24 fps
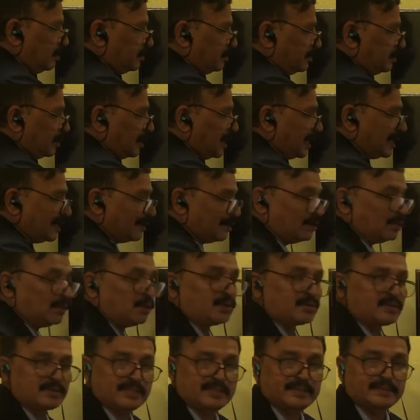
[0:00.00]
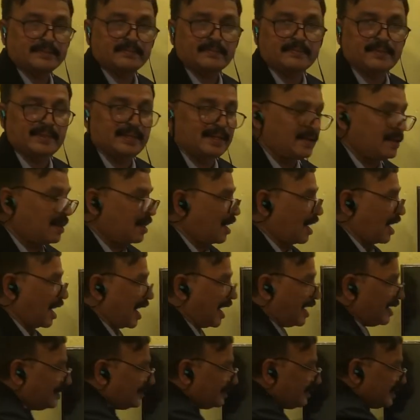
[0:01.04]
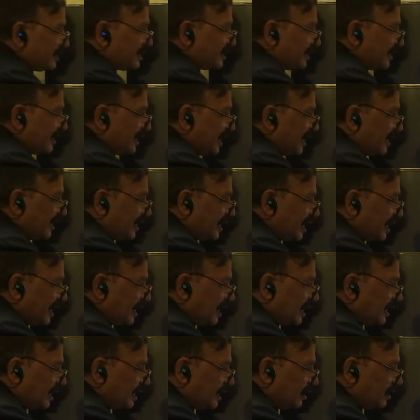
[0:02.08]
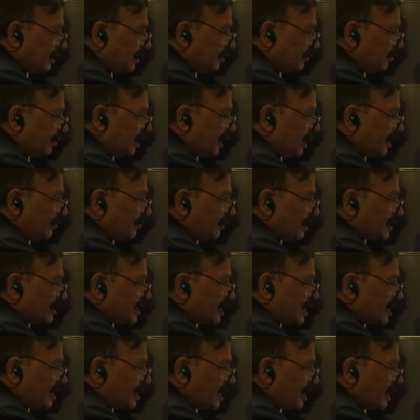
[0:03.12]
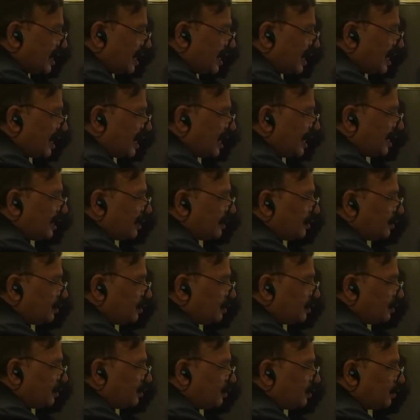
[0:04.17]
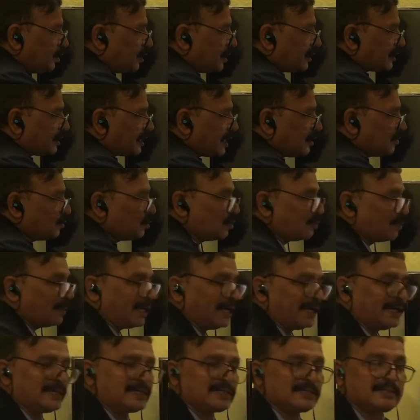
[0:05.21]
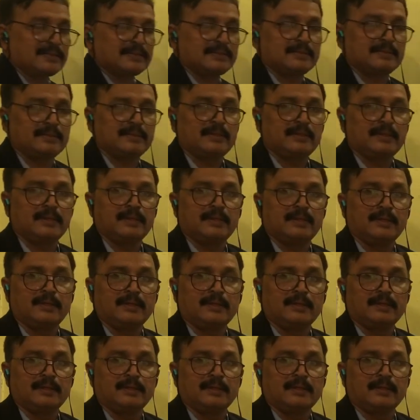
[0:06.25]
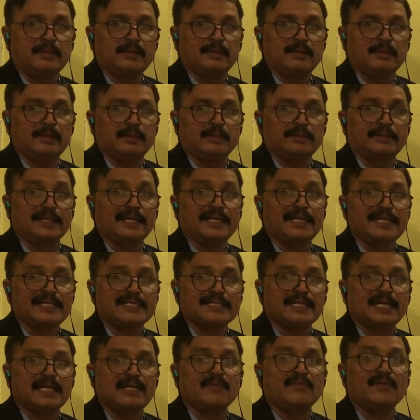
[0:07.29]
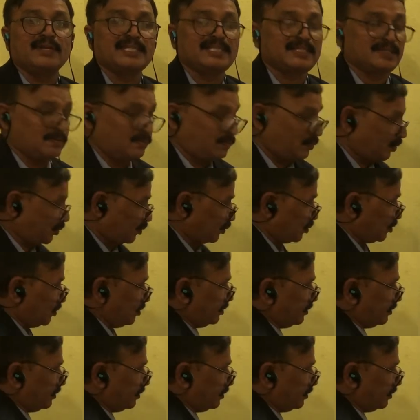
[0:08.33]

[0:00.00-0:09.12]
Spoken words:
like doors. And this area where vagina and urethra opens, that is called vestibule.